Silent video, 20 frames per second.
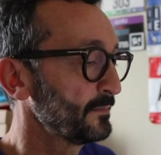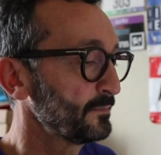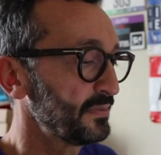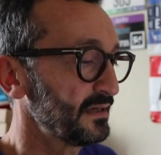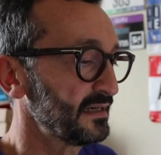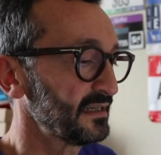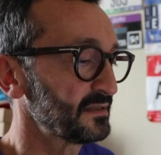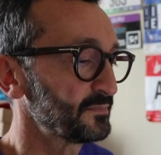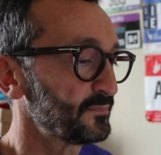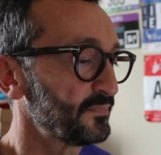
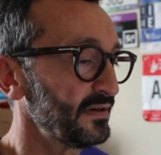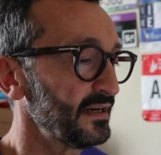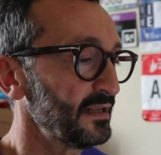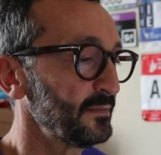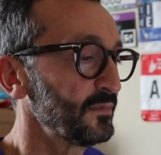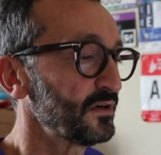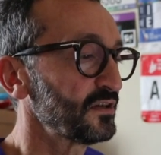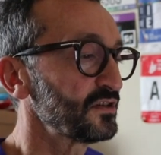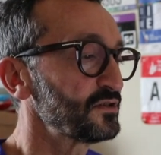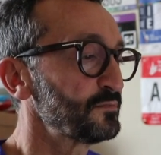but it's pretty
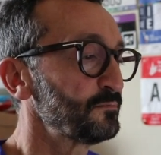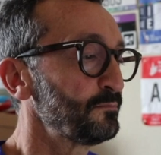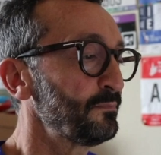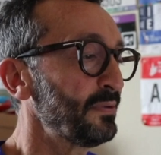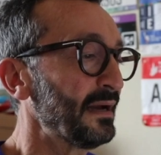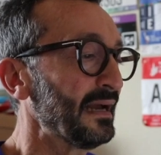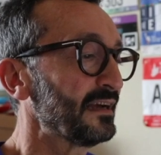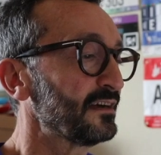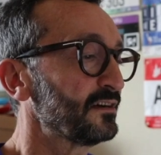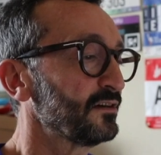much
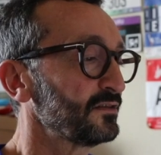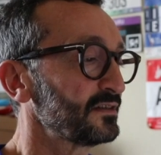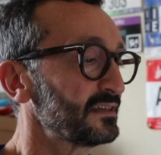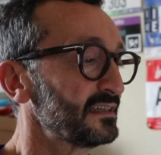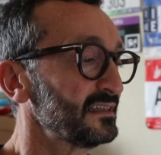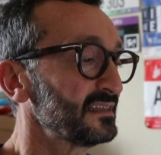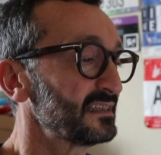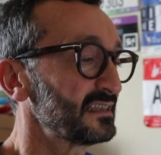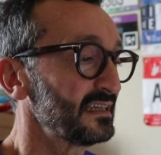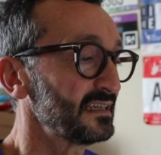bang on
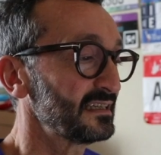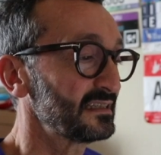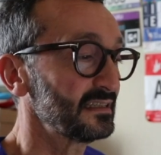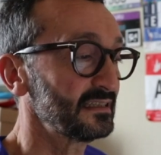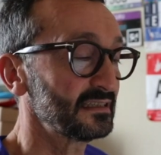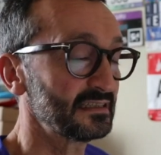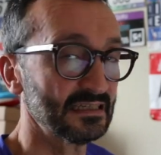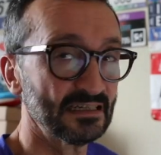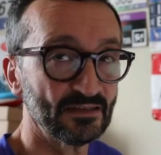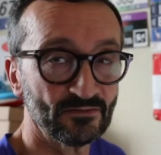
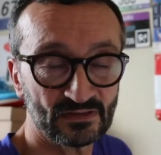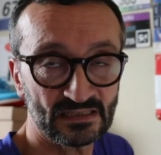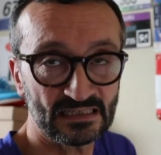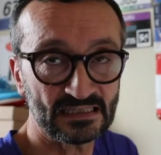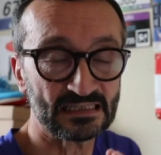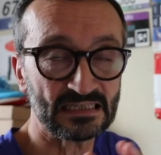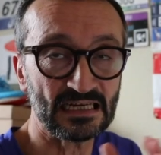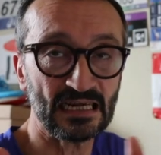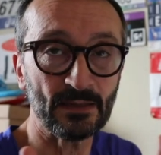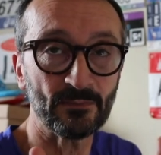consistent. And it was the
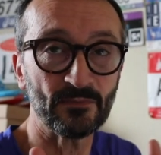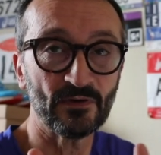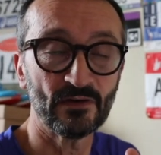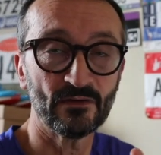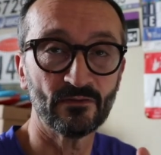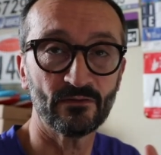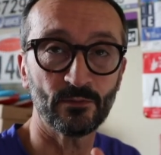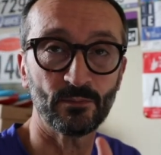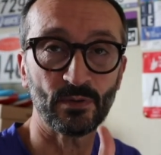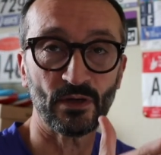same
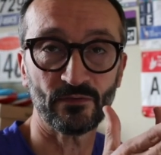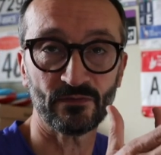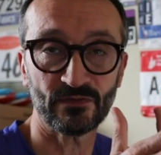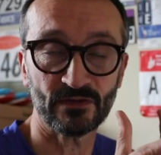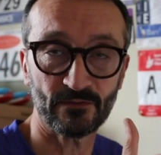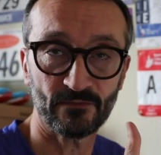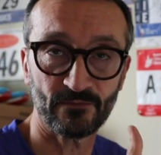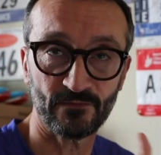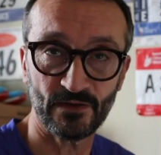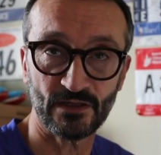for both
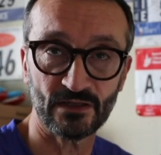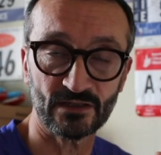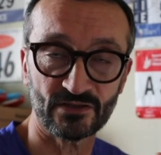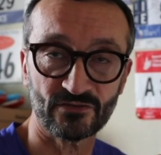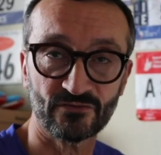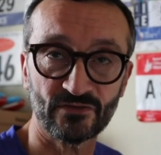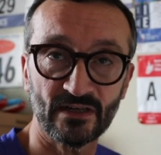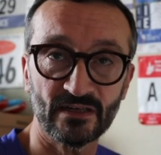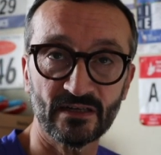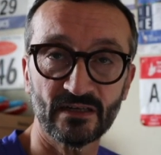the
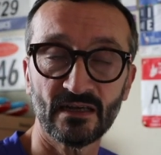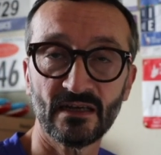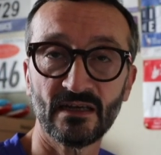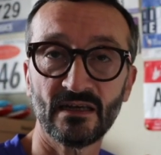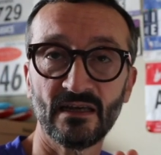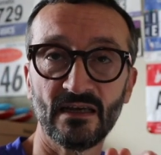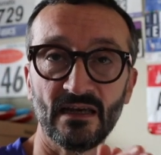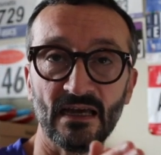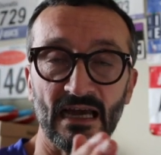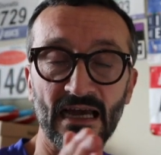first run
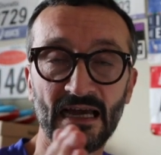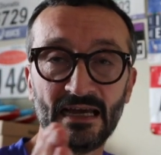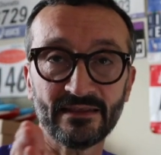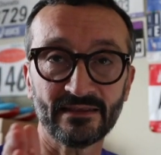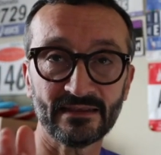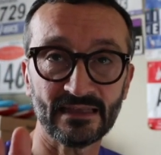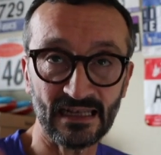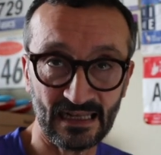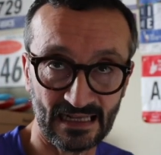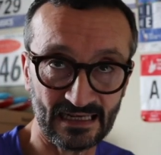
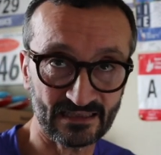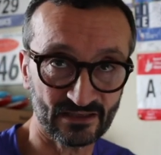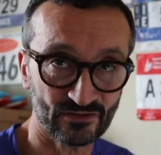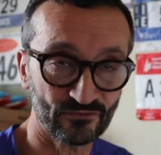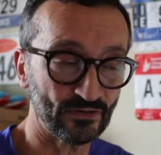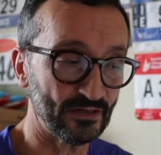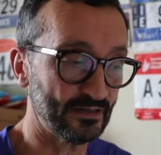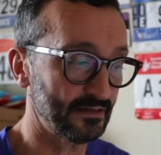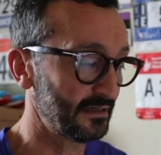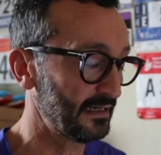and the last
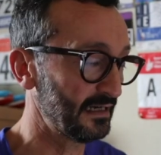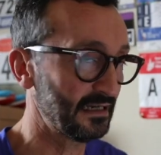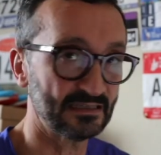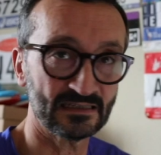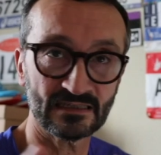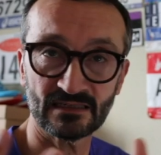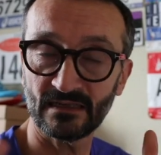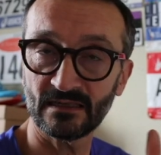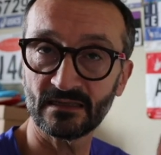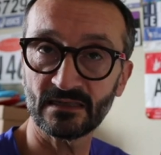run.
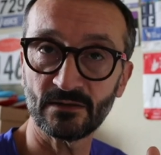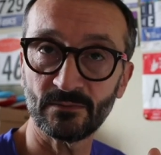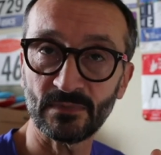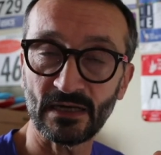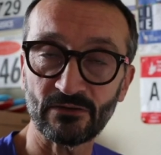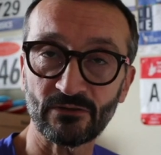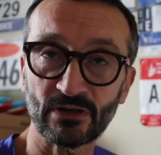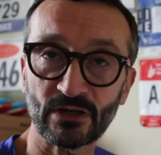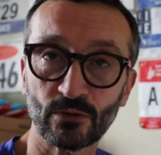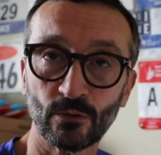As you
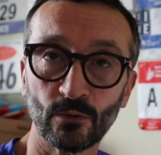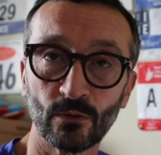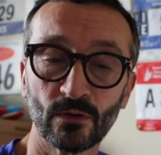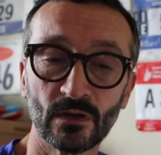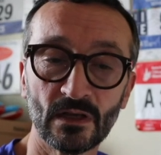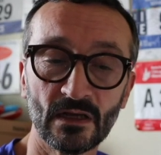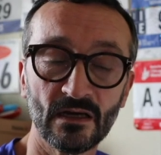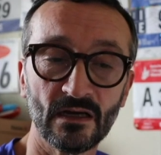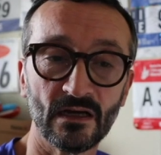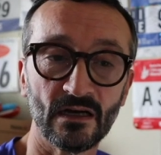may
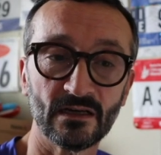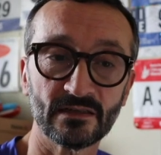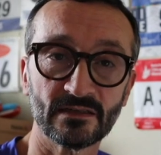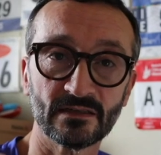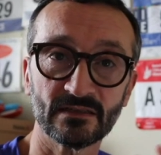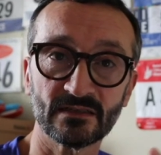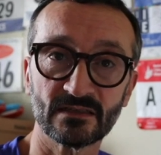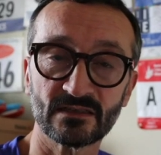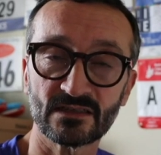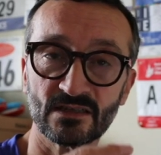recall, I
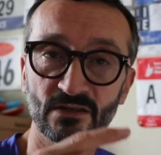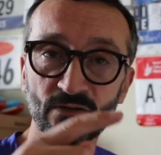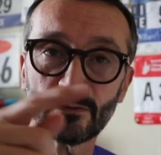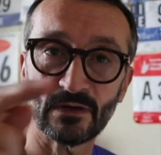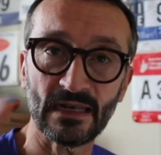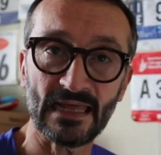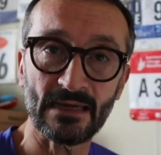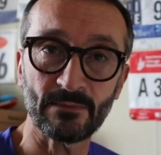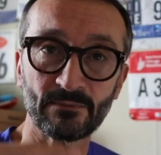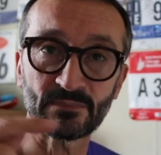done 2
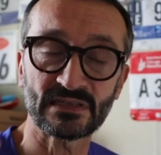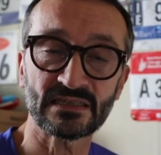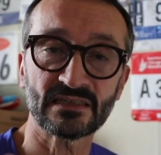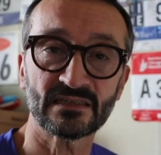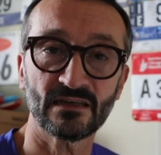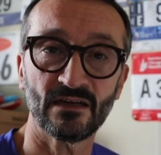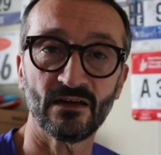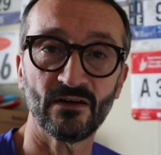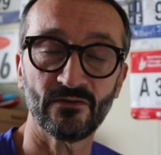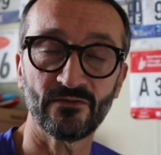laps
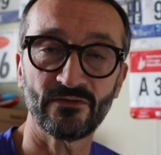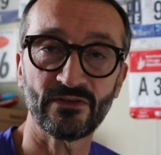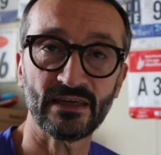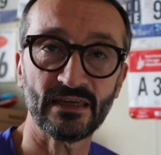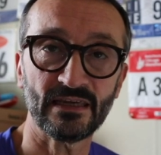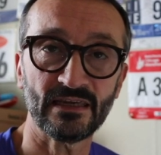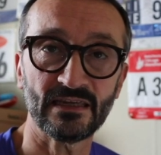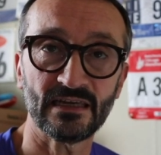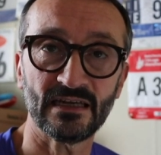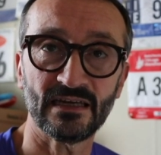of
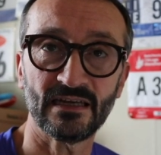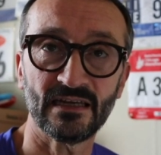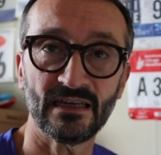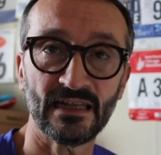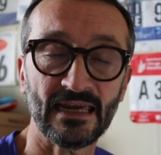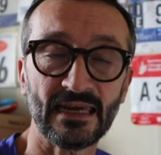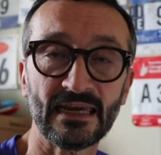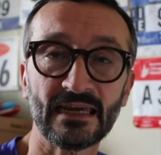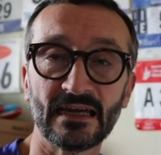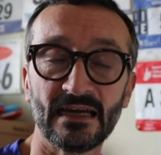the
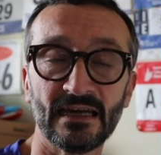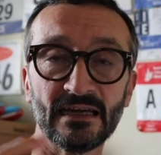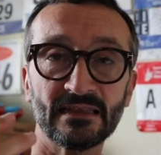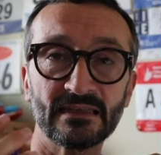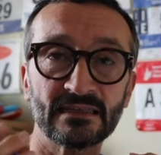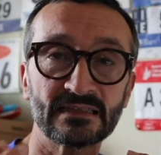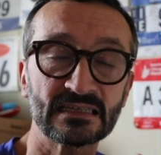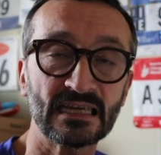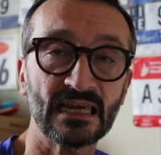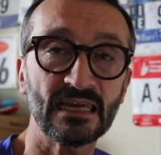lake at
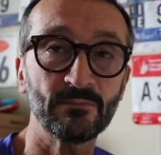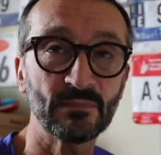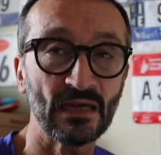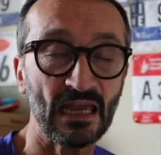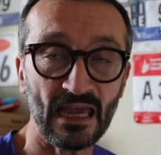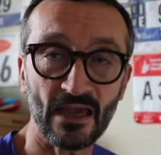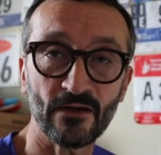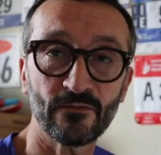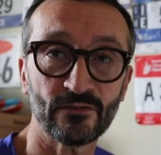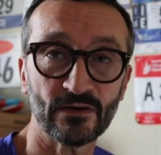the same
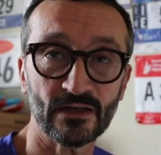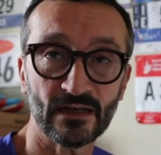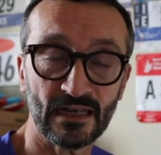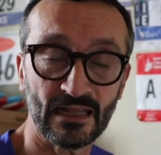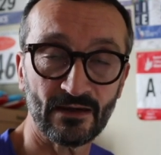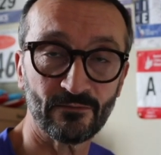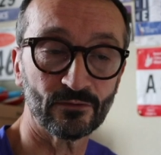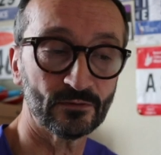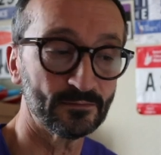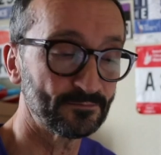effort
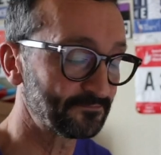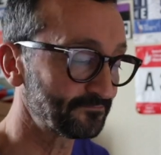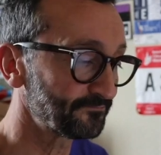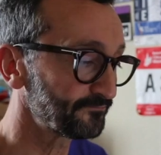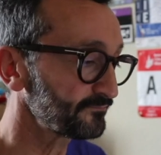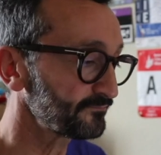level,